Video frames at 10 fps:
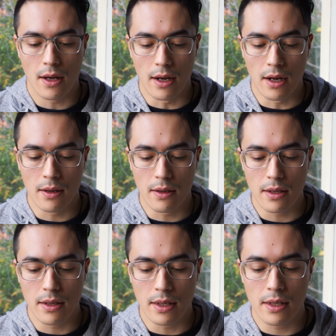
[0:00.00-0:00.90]

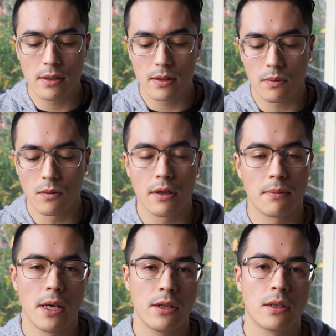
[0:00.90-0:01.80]
It is worth
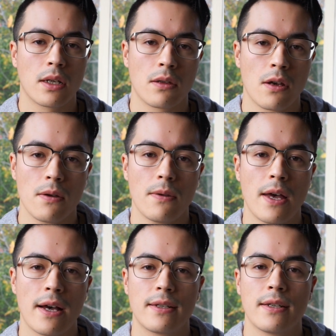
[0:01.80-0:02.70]
mentioning, though,
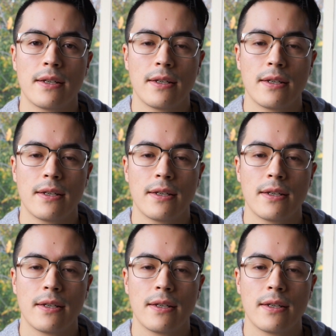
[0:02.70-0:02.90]
that